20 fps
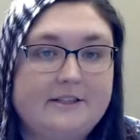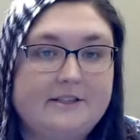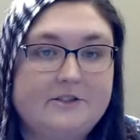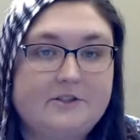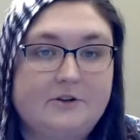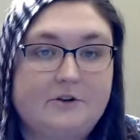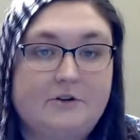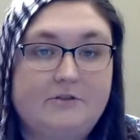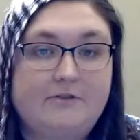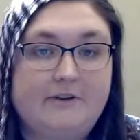
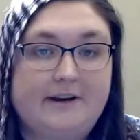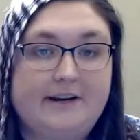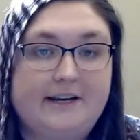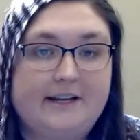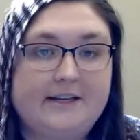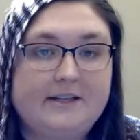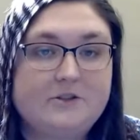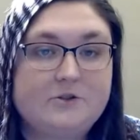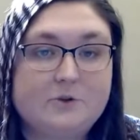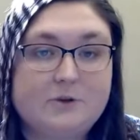additional
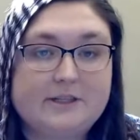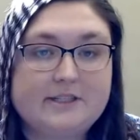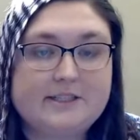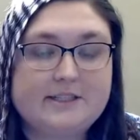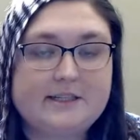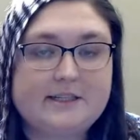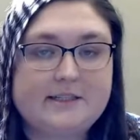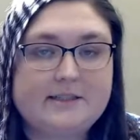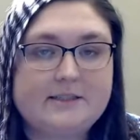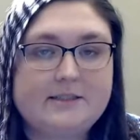funding
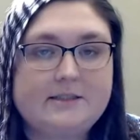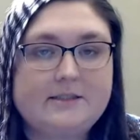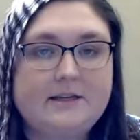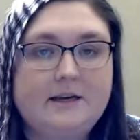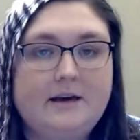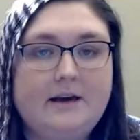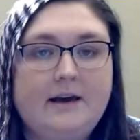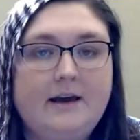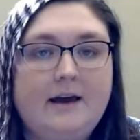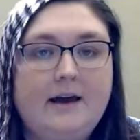sources.
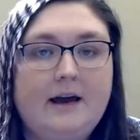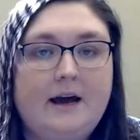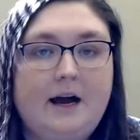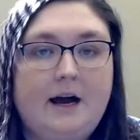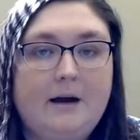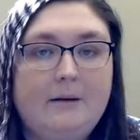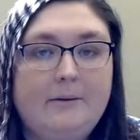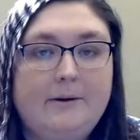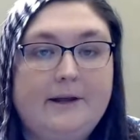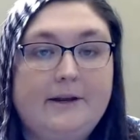
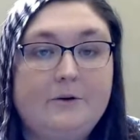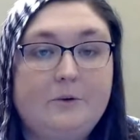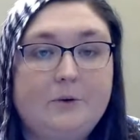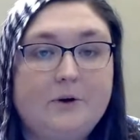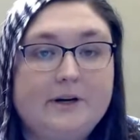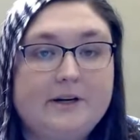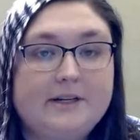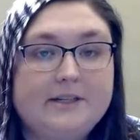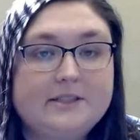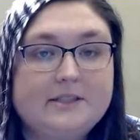In
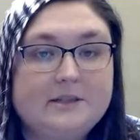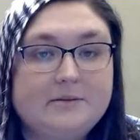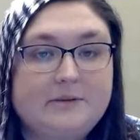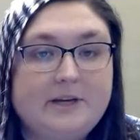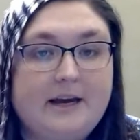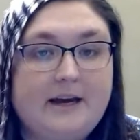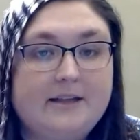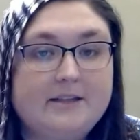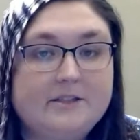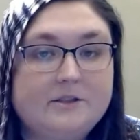order to be
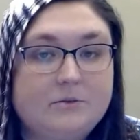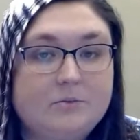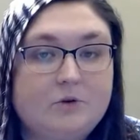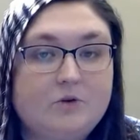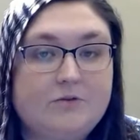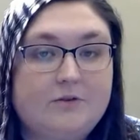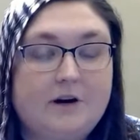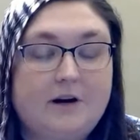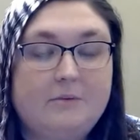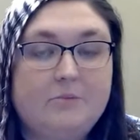eligible
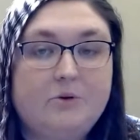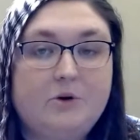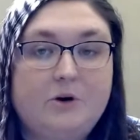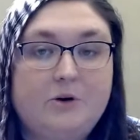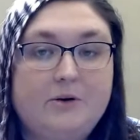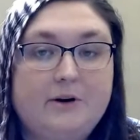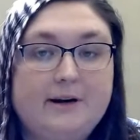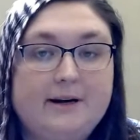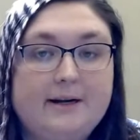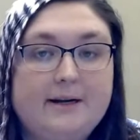for our
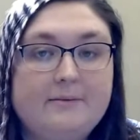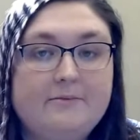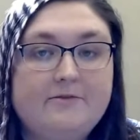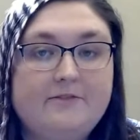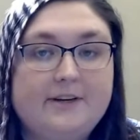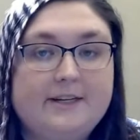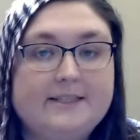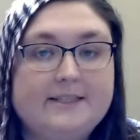program,